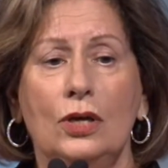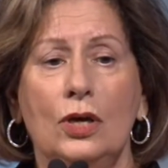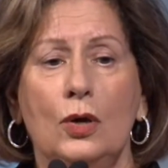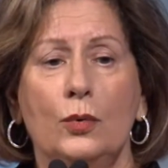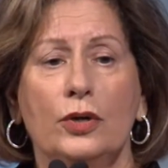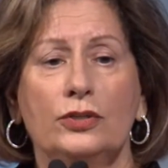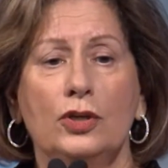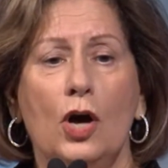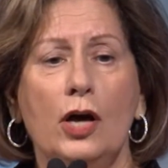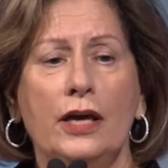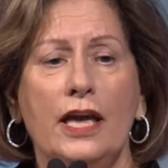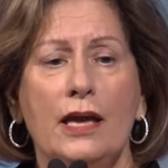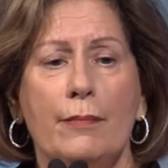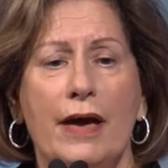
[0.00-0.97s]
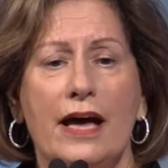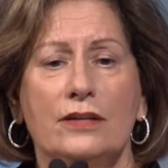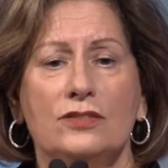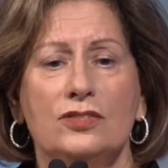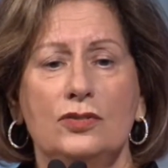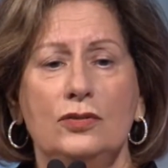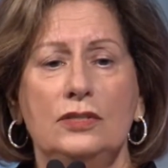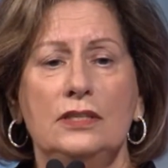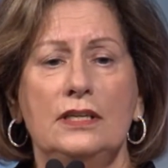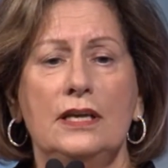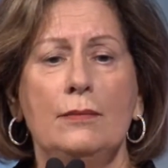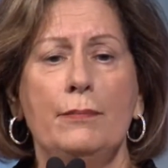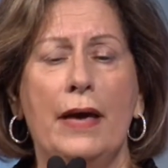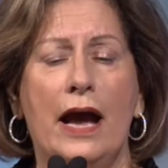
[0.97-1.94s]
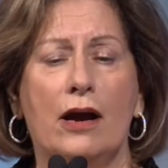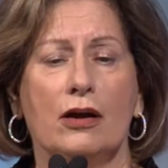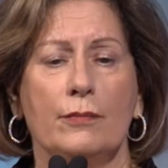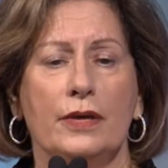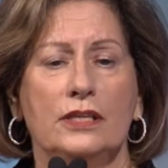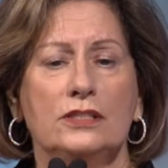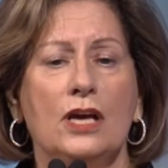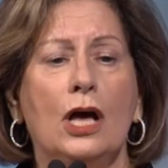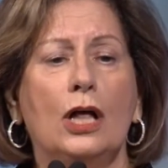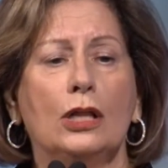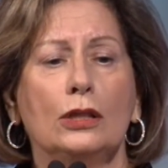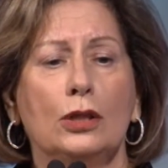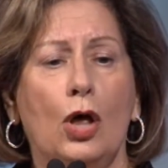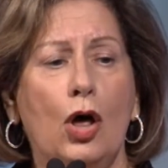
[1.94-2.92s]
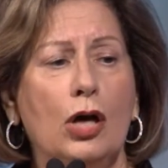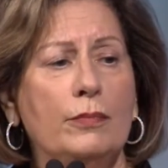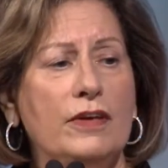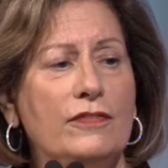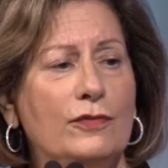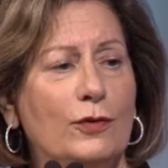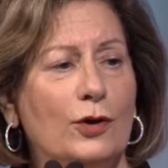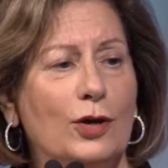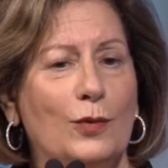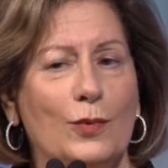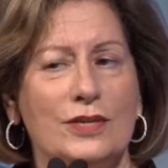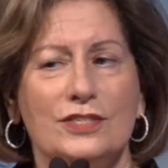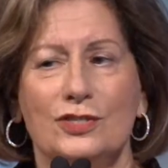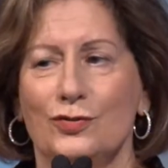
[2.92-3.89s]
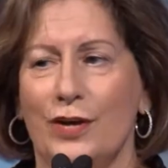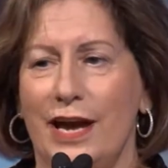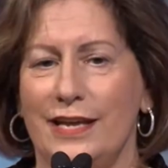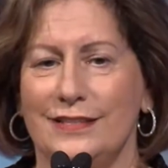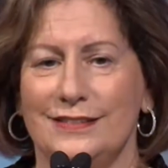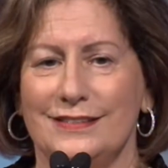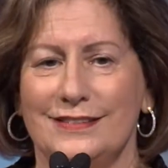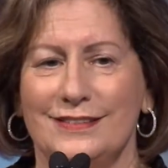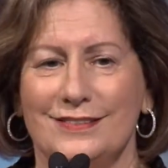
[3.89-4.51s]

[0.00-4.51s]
we're talking about student empowerment long before it was a trend.